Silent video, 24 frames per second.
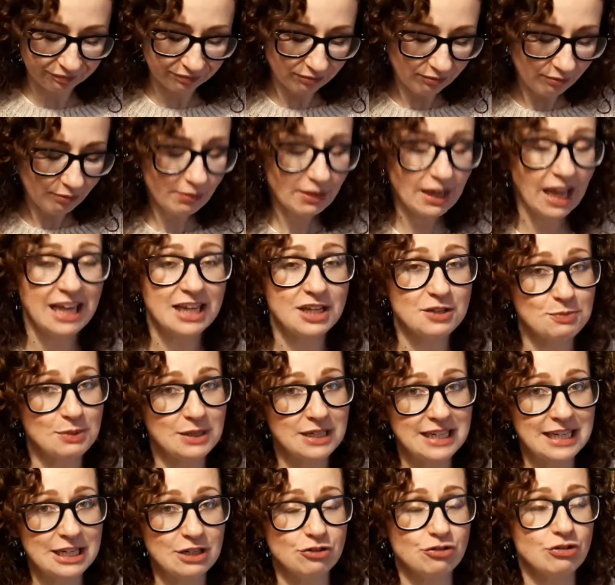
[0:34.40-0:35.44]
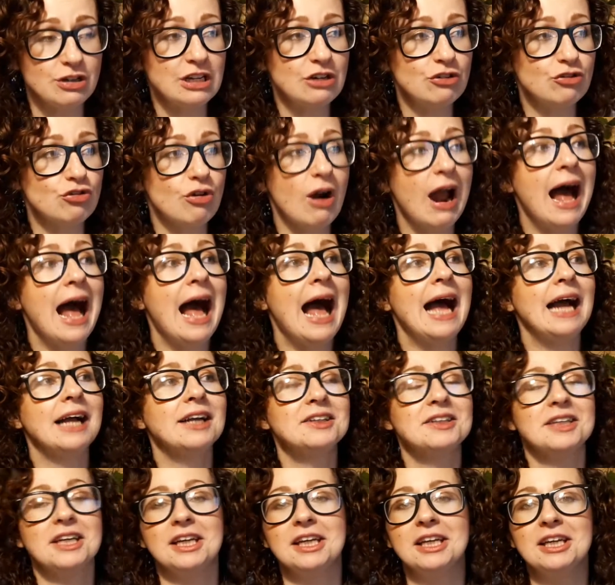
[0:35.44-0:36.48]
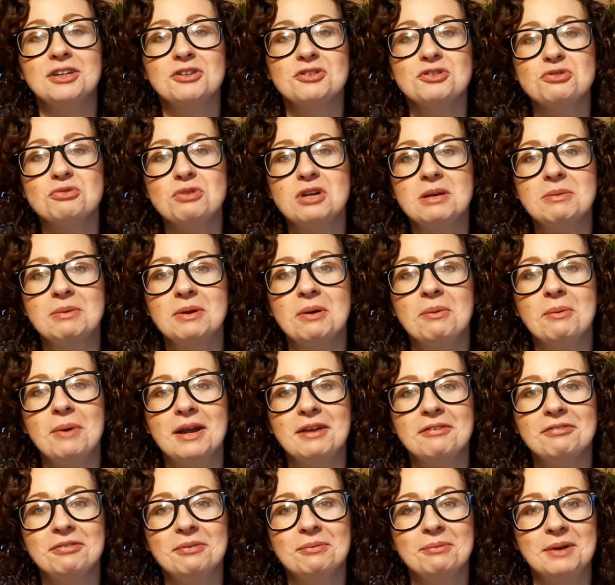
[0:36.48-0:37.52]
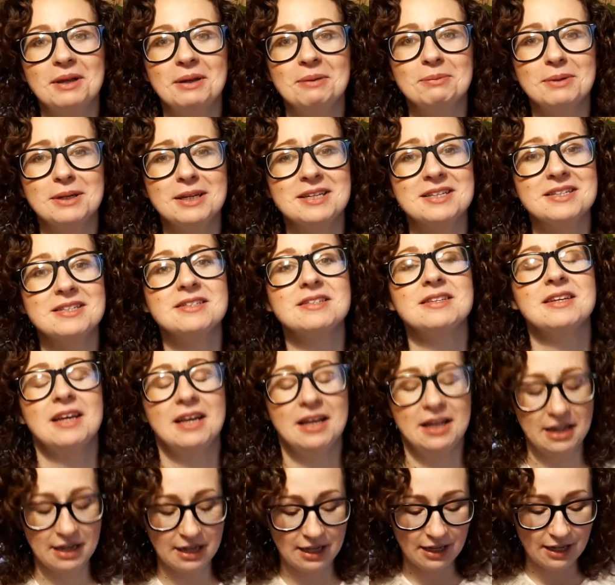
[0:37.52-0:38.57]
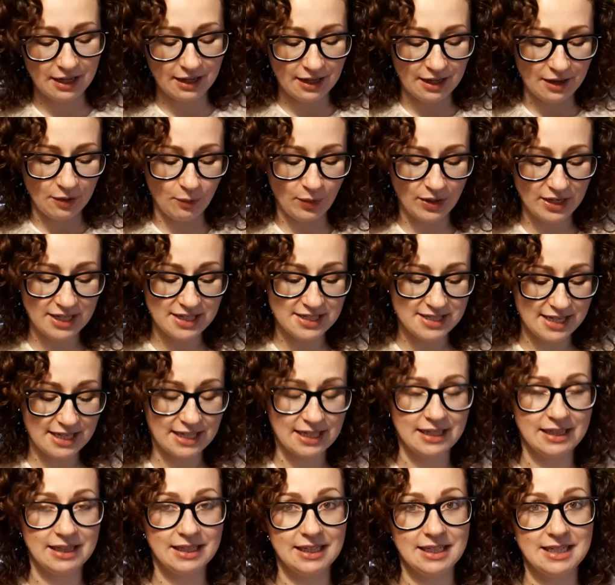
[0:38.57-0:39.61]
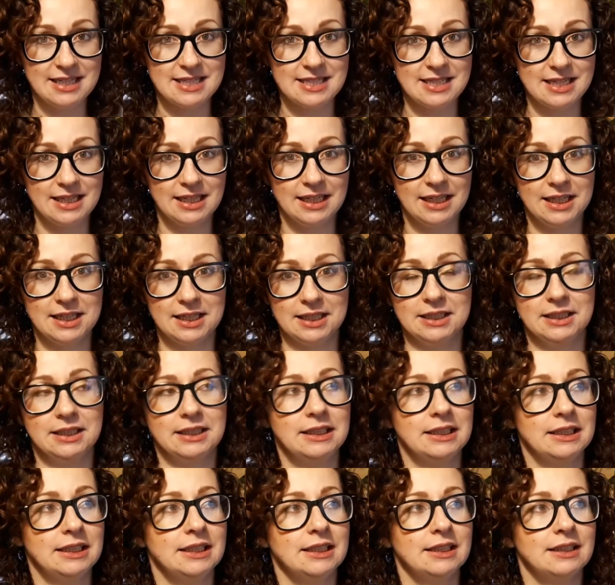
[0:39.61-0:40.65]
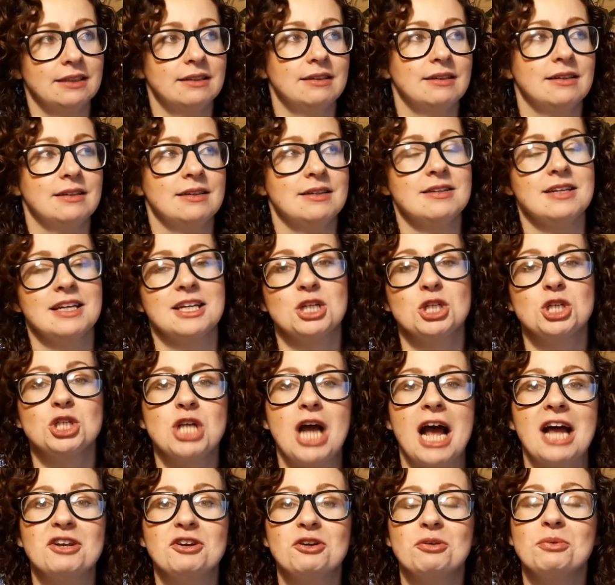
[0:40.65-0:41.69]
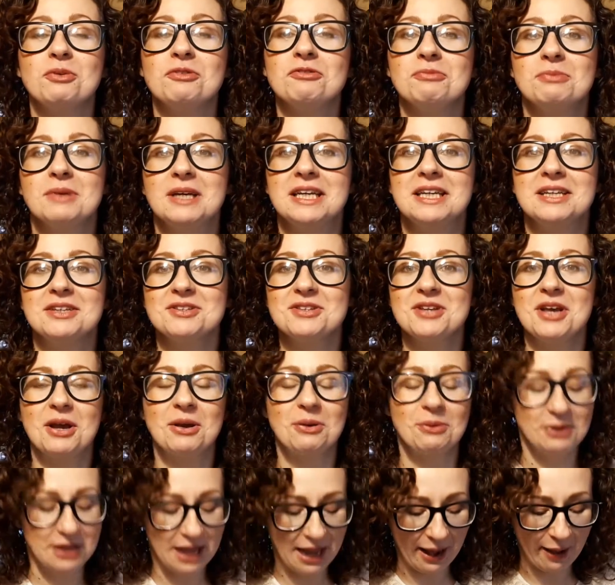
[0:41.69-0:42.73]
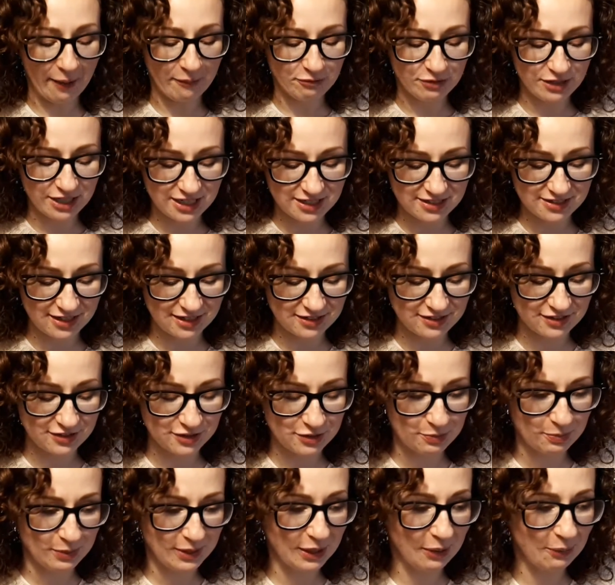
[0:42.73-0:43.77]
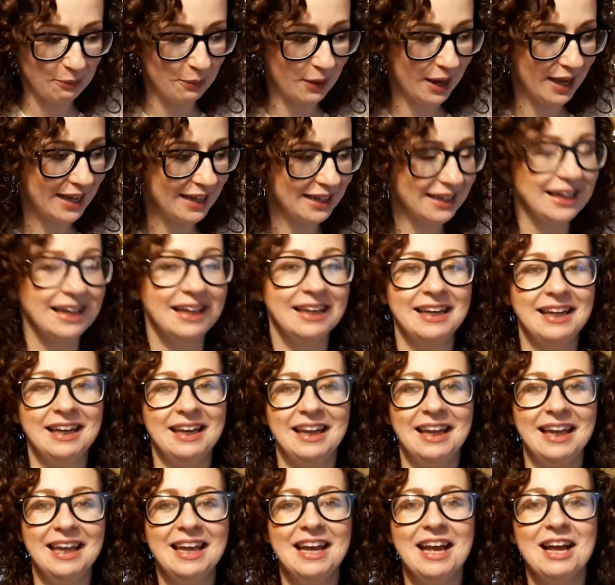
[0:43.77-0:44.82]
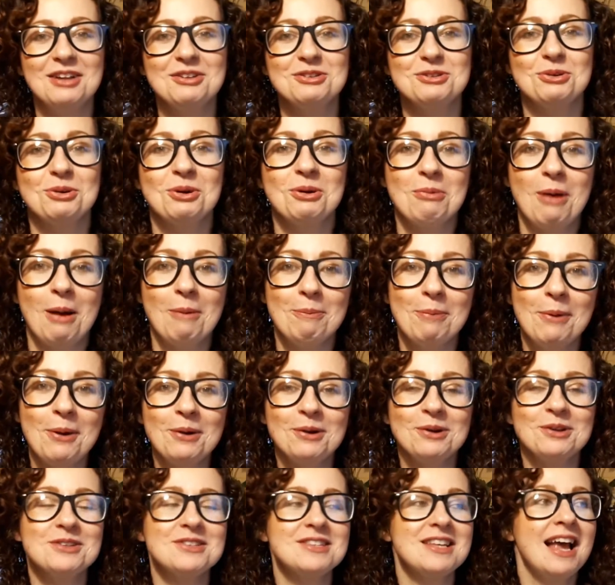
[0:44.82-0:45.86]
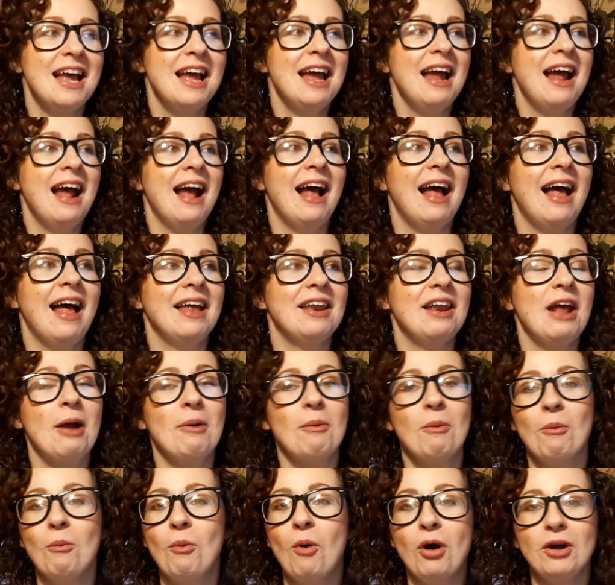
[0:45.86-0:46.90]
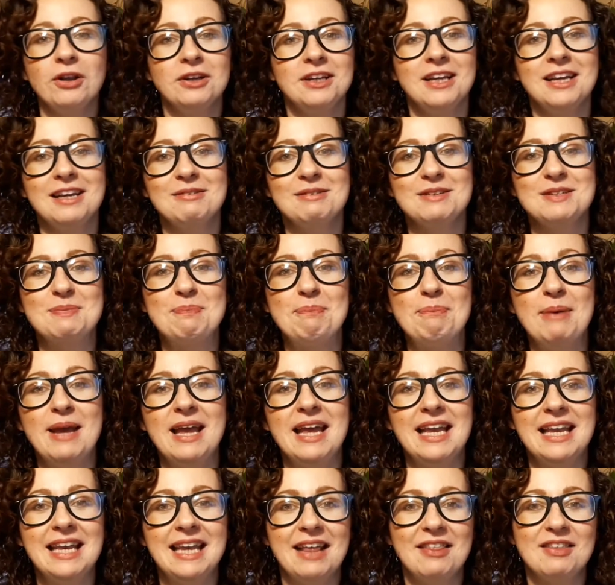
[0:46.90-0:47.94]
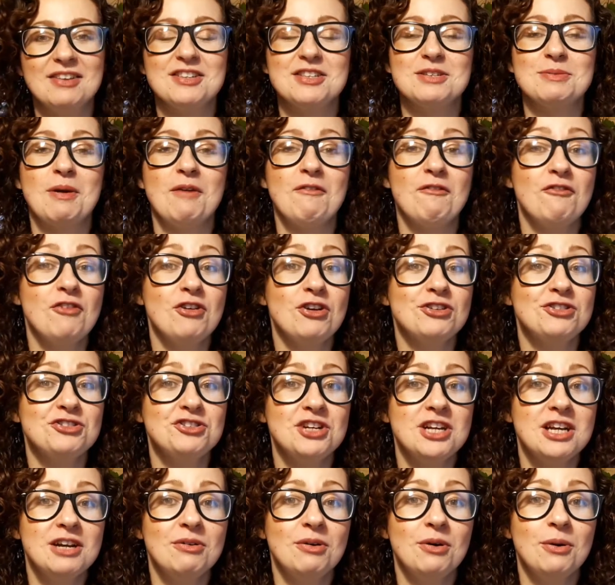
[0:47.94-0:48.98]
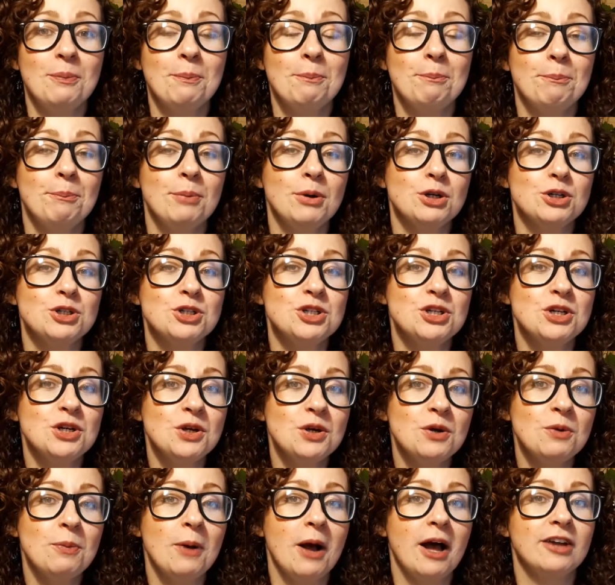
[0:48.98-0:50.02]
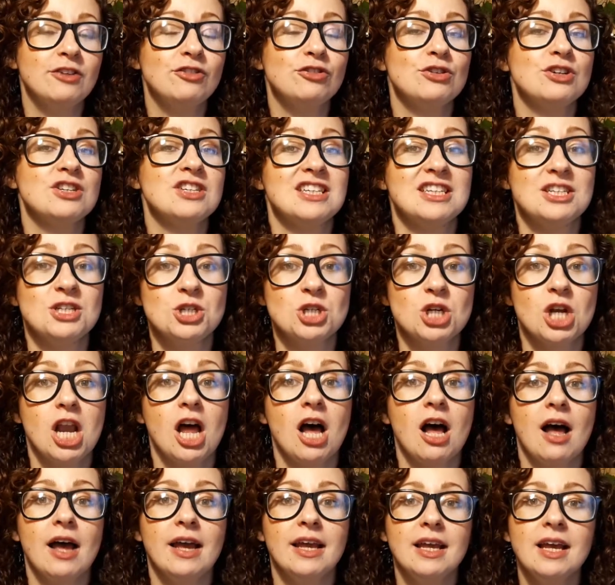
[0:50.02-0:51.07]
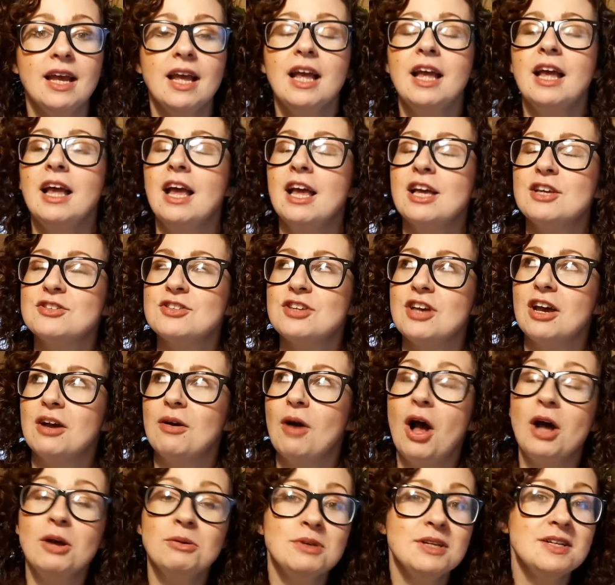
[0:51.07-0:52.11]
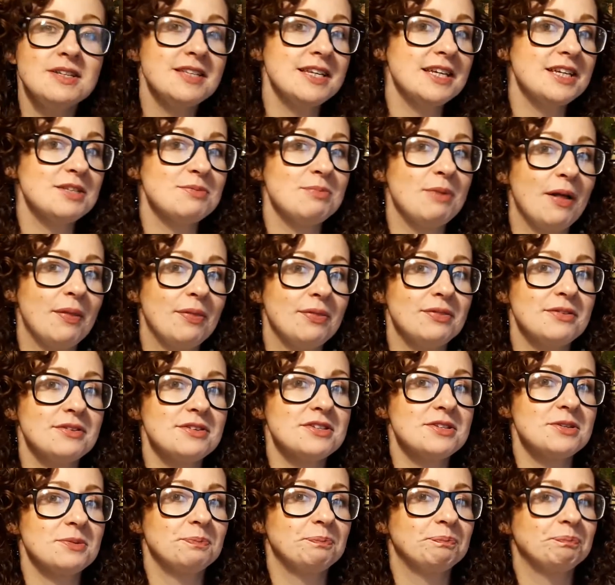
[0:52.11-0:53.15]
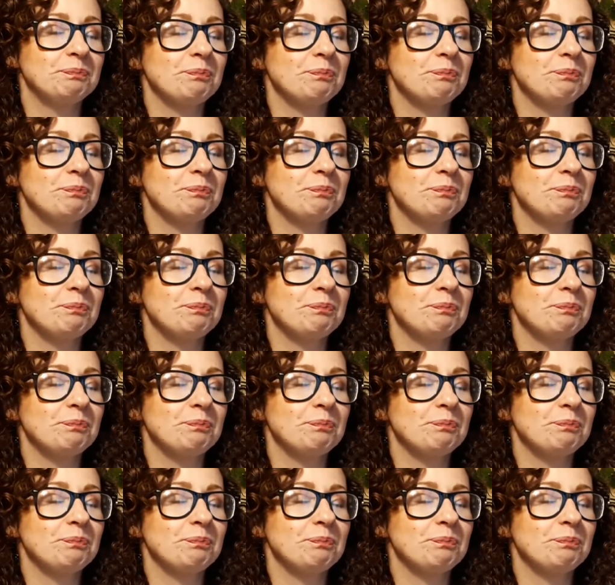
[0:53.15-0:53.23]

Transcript: And has been literally dragged, kicking and screaming away from me because when he's ill, he's like a shadow of me. So yeah, I'm really excited to be away and in here and talking about books. And what a year it's been. This is my first year on BookTube. I joined in July, so only 6 months.